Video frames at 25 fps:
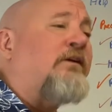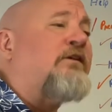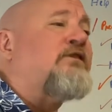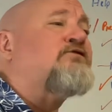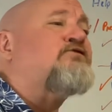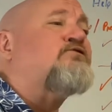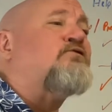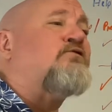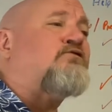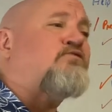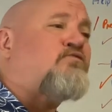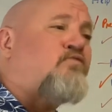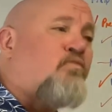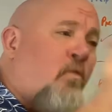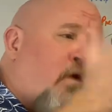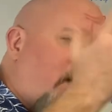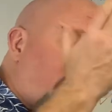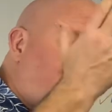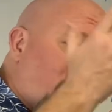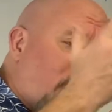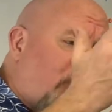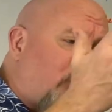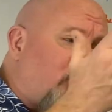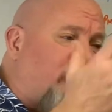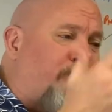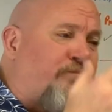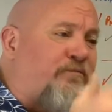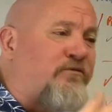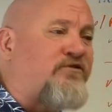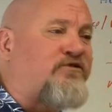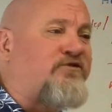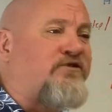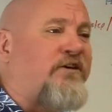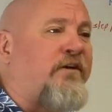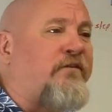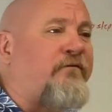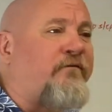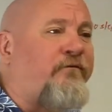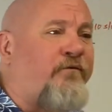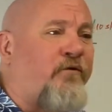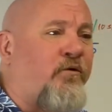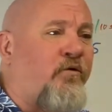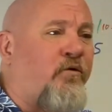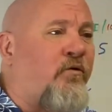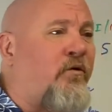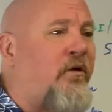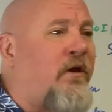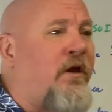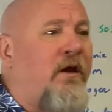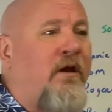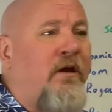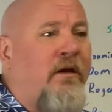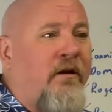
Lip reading: it so it's 100% full,